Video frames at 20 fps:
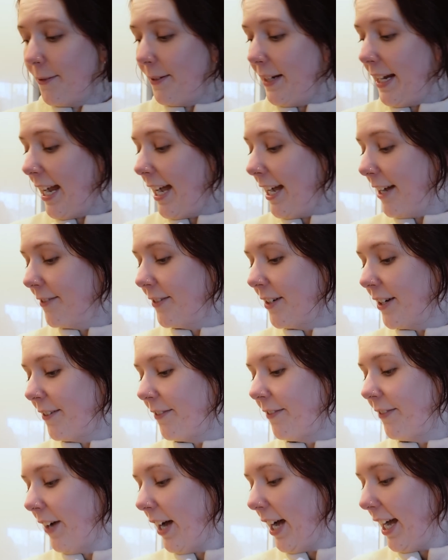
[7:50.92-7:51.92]
we
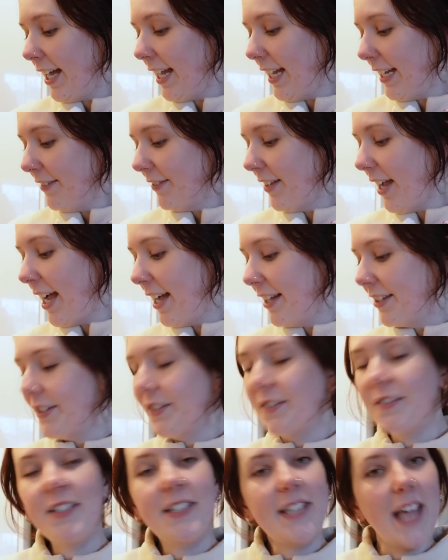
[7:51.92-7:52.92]
have 5 out
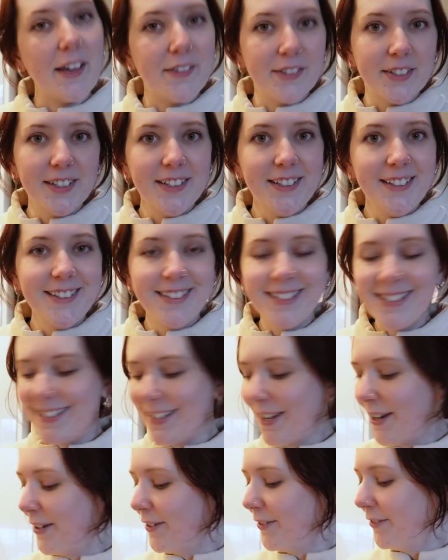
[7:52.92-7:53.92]
of 7
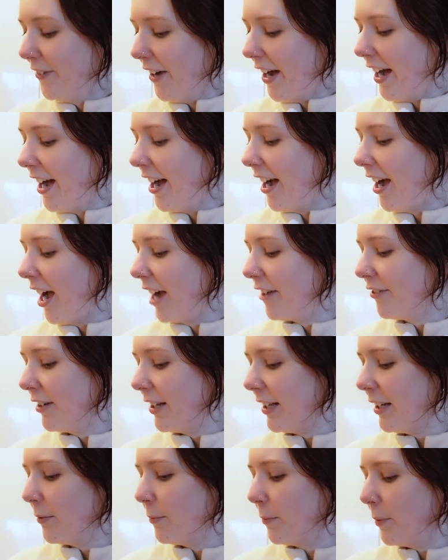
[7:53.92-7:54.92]
so far. I
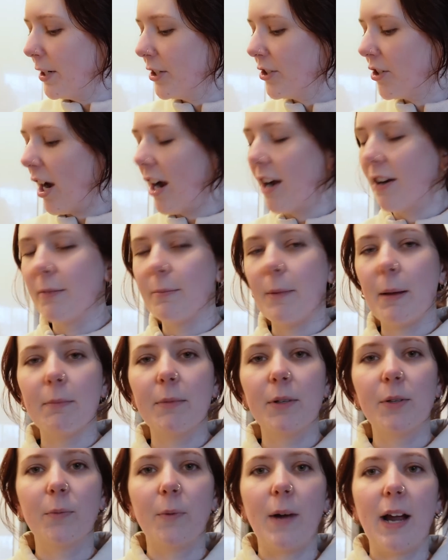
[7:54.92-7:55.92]
really wish I
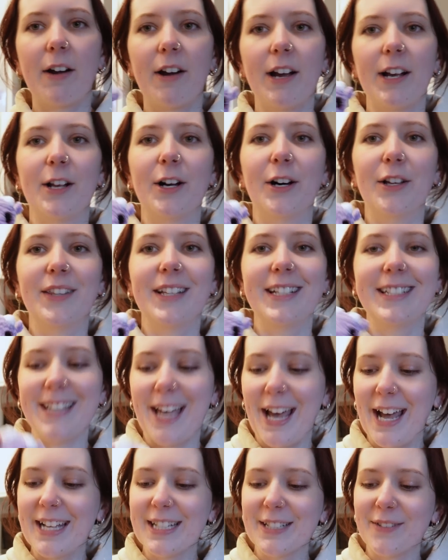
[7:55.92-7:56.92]
remembered where I got these
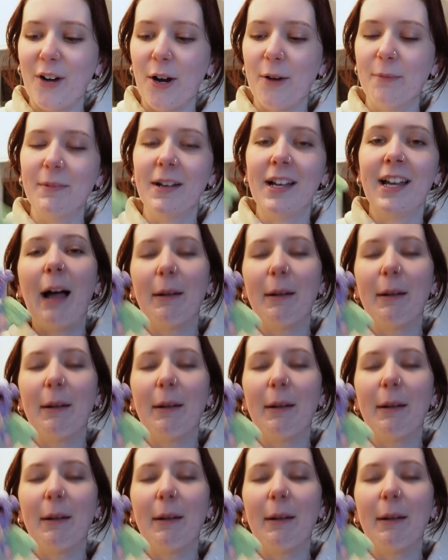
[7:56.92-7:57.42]
eyes from.